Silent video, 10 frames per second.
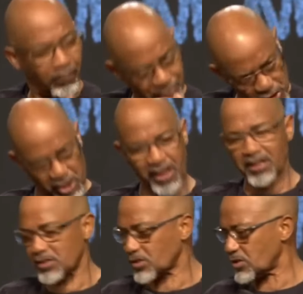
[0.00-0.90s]
of
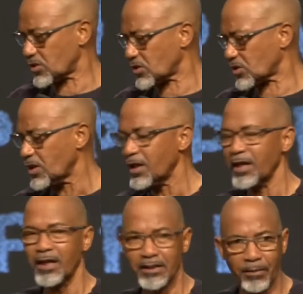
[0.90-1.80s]
Genesis,
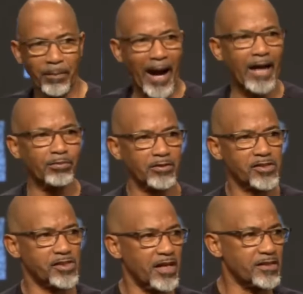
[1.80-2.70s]
the Bible
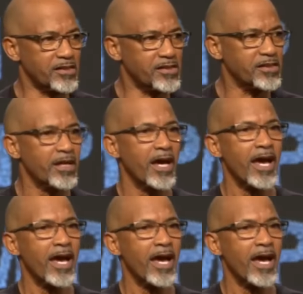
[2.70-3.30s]
says,